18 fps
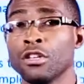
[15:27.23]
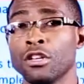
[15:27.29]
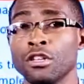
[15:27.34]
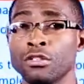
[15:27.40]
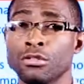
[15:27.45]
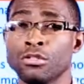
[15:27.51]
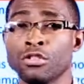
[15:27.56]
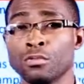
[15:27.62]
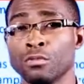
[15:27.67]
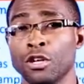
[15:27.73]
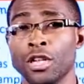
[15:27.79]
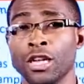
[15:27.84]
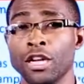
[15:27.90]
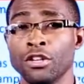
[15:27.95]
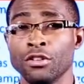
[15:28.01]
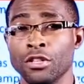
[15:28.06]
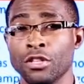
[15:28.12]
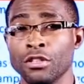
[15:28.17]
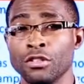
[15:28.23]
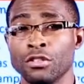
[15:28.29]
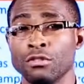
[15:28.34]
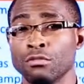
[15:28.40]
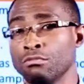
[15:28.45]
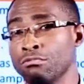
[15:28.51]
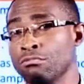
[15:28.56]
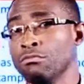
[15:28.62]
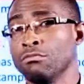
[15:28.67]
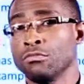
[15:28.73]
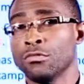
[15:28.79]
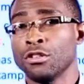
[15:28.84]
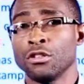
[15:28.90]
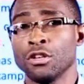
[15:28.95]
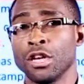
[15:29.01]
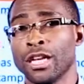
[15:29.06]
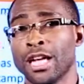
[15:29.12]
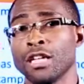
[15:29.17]
into smaller units
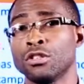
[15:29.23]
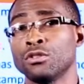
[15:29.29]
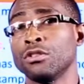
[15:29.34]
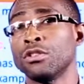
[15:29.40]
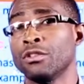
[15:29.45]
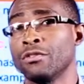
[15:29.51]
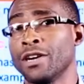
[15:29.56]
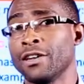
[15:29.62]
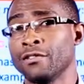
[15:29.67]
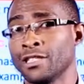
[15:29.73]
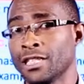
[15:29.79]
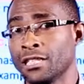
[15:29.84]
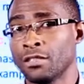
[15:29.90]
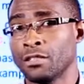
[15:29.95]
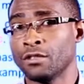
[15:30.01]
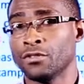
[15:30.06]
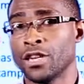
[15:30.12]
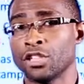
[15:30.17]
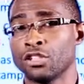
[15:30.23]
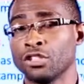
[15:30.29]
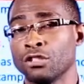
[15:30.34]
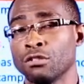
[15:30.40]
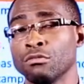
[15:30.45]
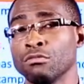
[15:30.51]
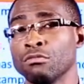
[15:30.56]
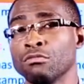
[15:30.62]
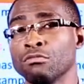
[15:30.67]
in order to derive satisfaction.